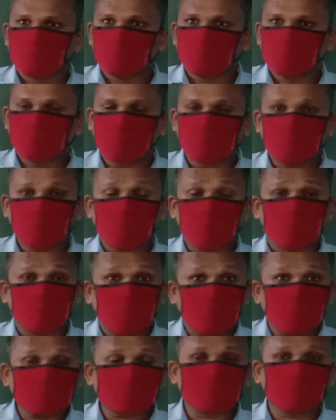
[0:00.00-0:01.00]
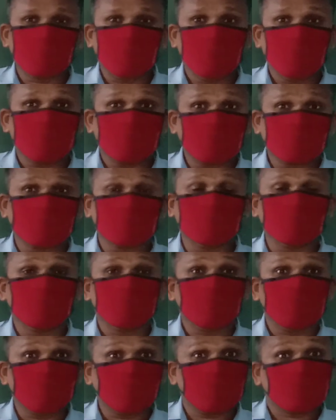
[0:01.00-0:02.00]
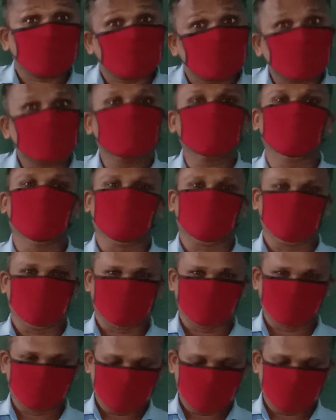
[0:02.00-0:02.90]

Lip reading: that a person had written a letter to God.